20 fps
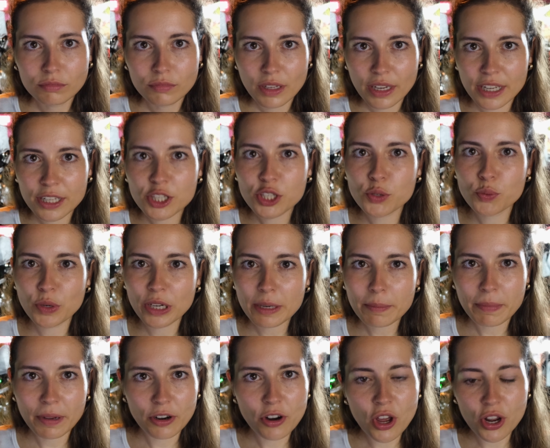It's sweet
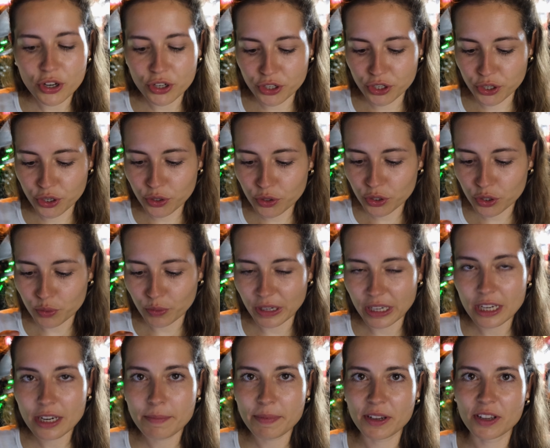but not too
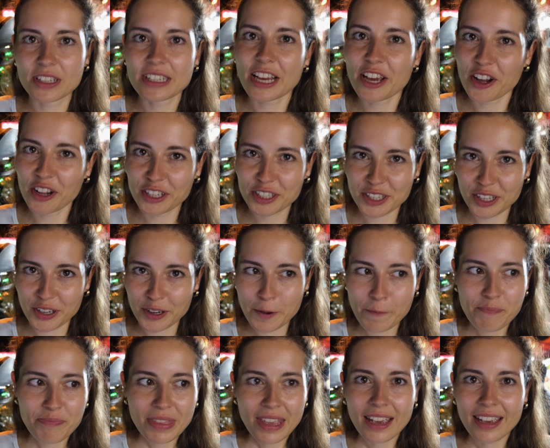sweet, because
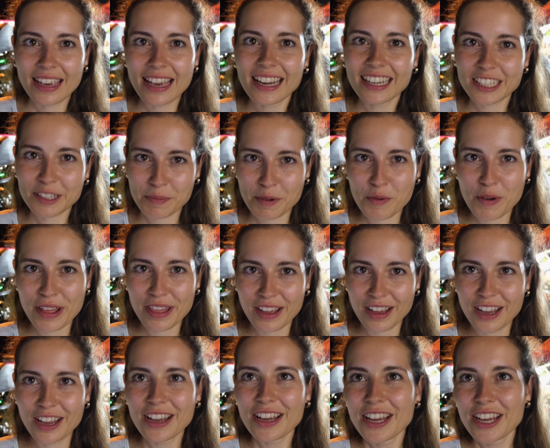he asked me
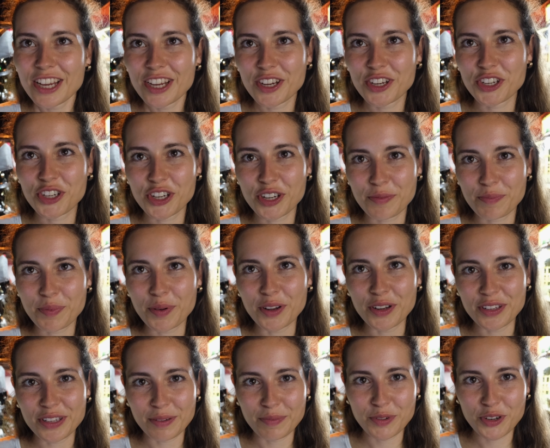whether he should
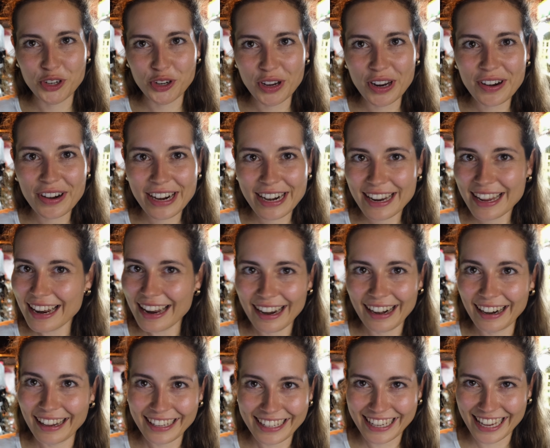put some sugar in it, and
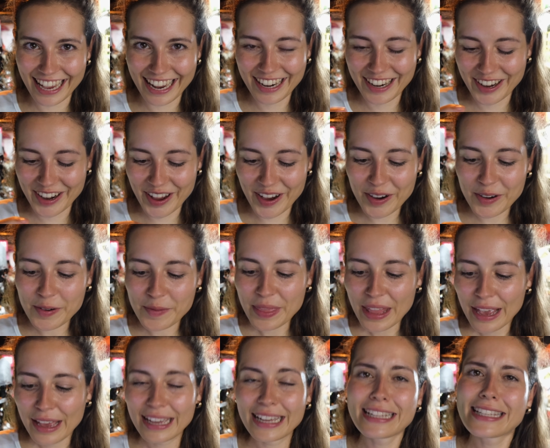I said no.
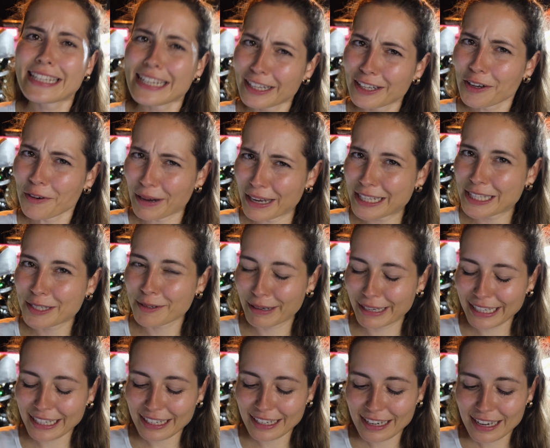It's still quite
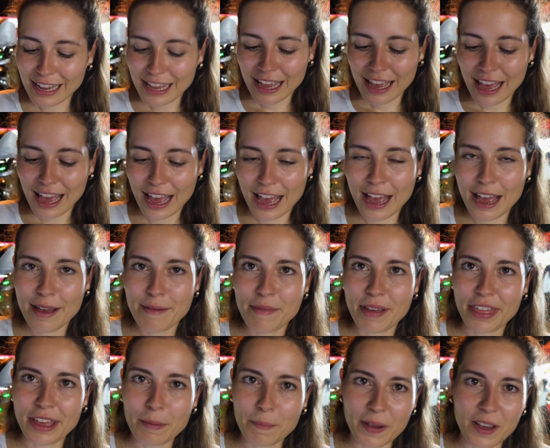sweet, I
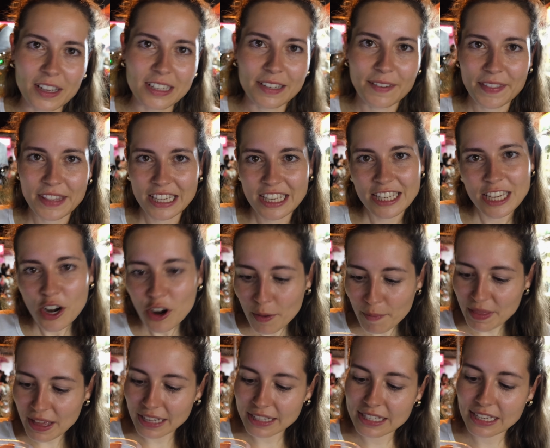think because of the syrup
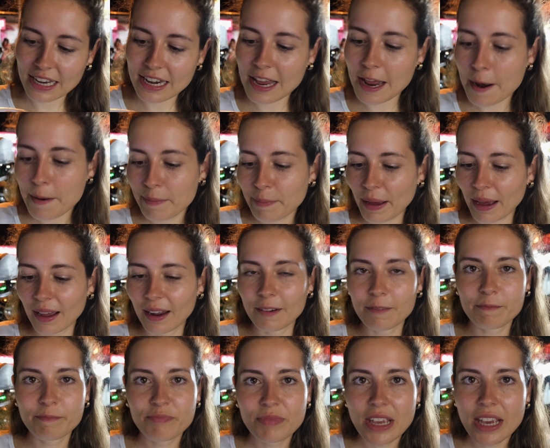that's in it, but
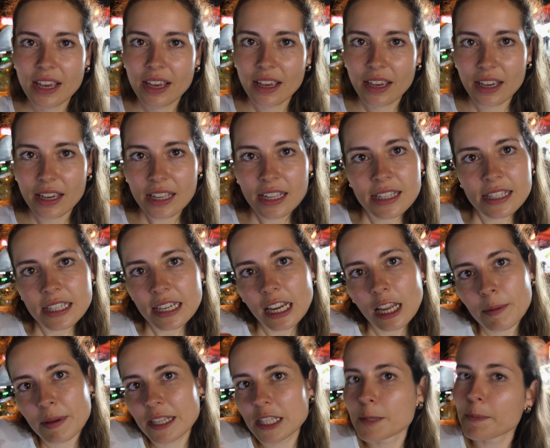it's still
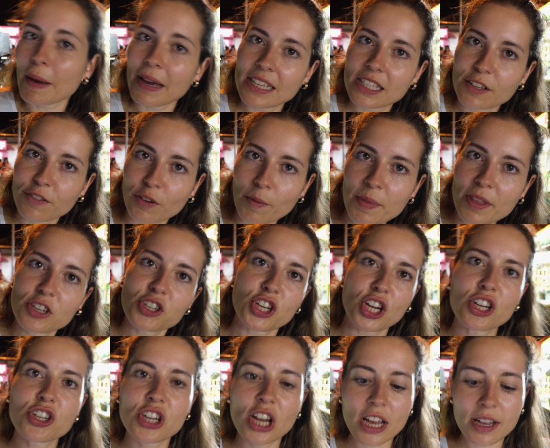a bit spicy from the
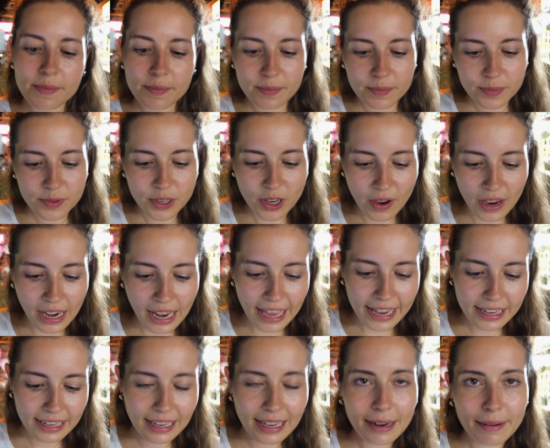ginger, so I
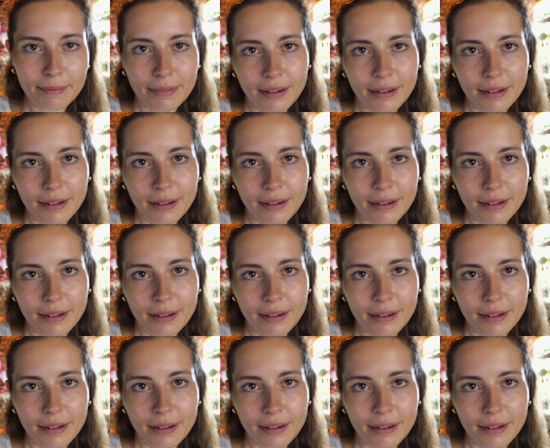like it.